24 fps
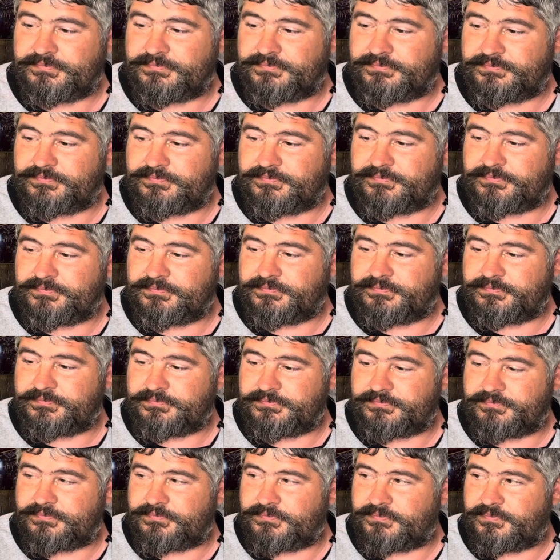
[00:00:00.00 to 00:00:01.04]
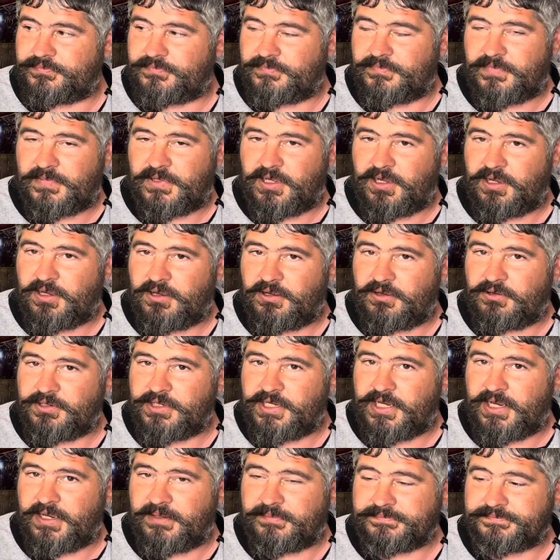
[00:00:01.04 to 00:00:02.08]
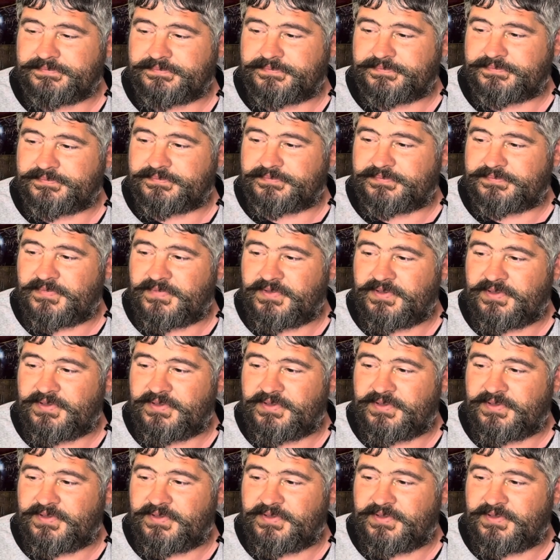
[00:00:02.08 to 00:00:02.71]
this, we're like, holy moly, this is actually really good.